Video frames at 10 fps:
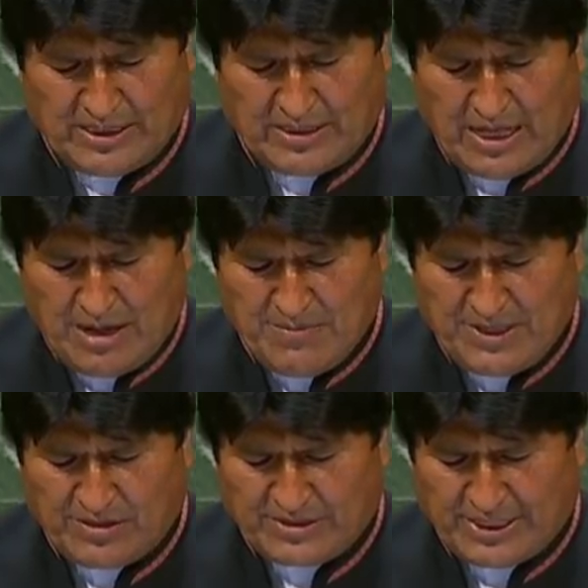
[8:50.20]
The
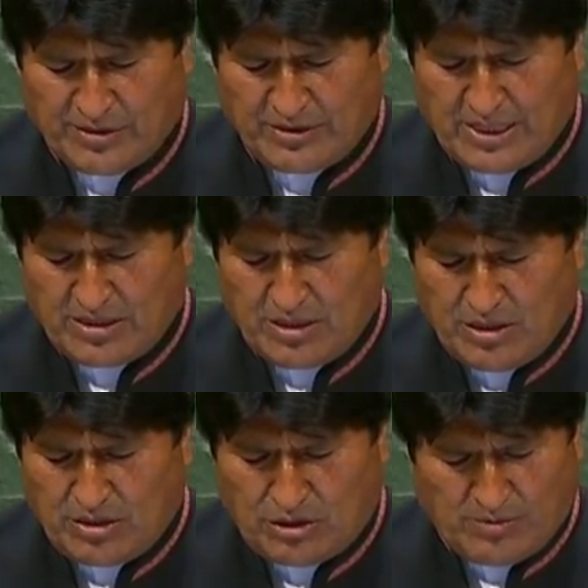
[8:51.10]
people of Bolivia
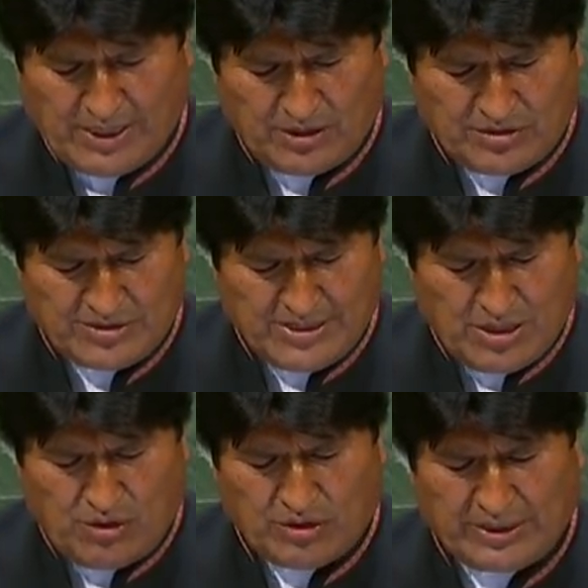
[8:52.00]

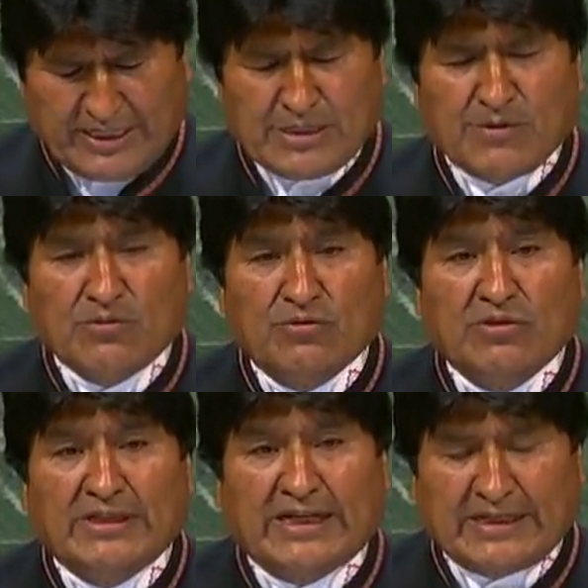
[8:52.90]
have been calling
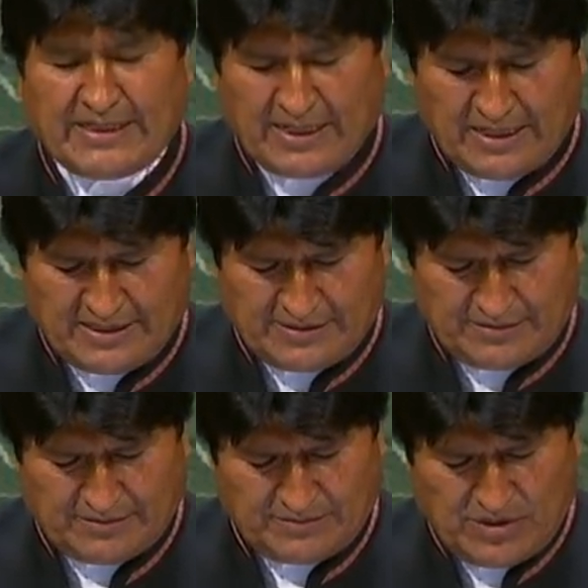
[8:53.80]
for a solution for
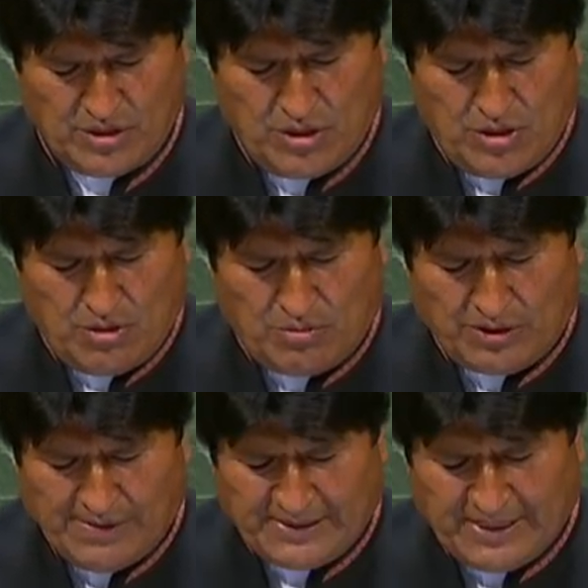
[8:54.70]
over 100
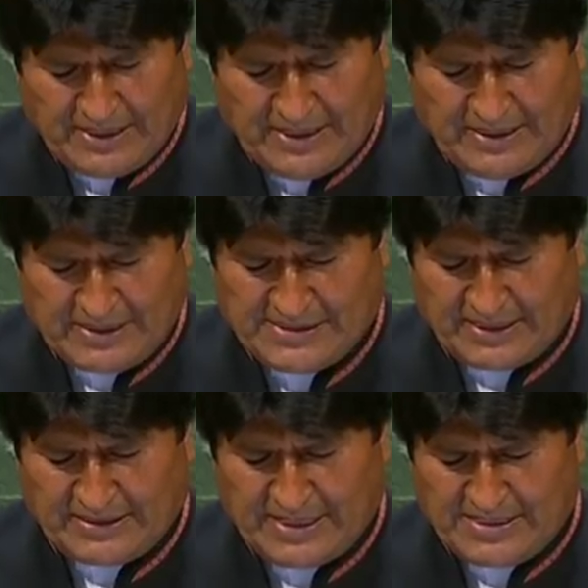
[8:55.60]
years,
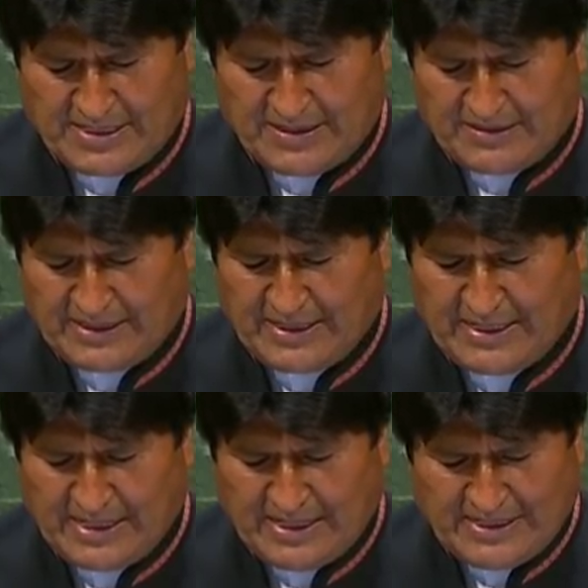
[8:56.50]
regionally
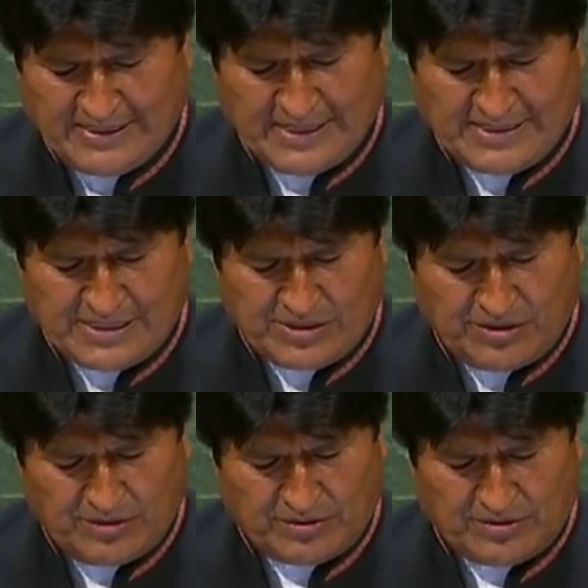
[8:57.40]
and
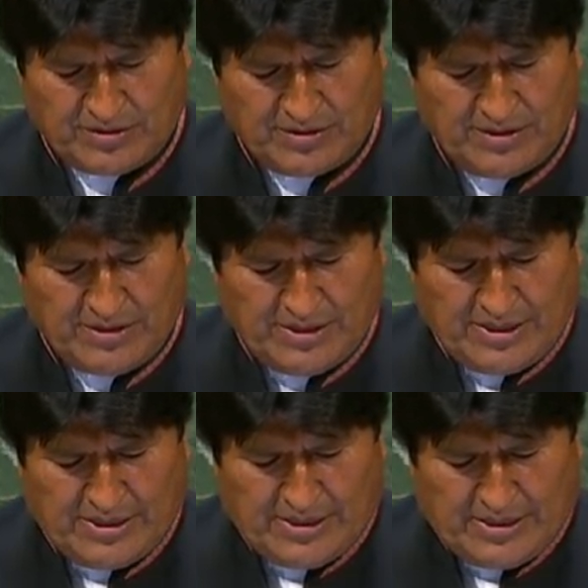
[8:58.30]
multilaterally.
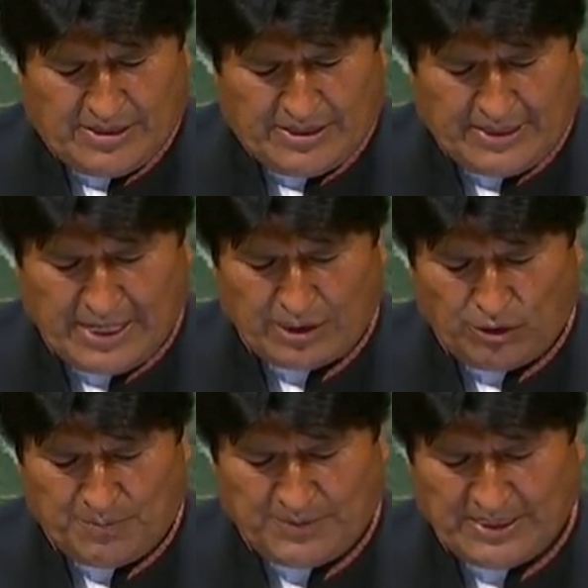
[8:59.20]

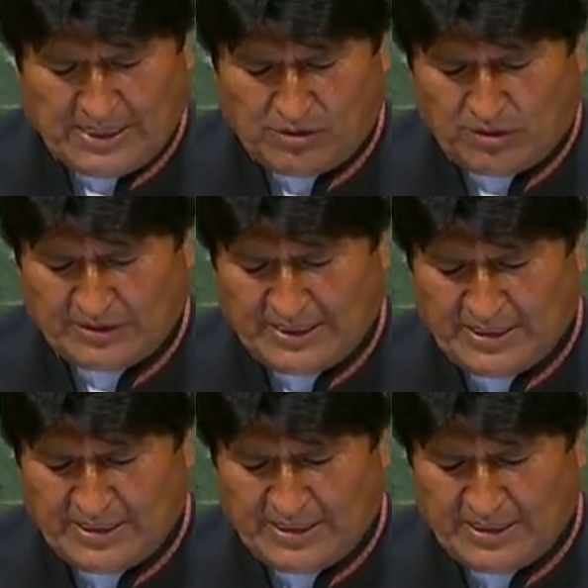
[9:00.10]
Bolivia is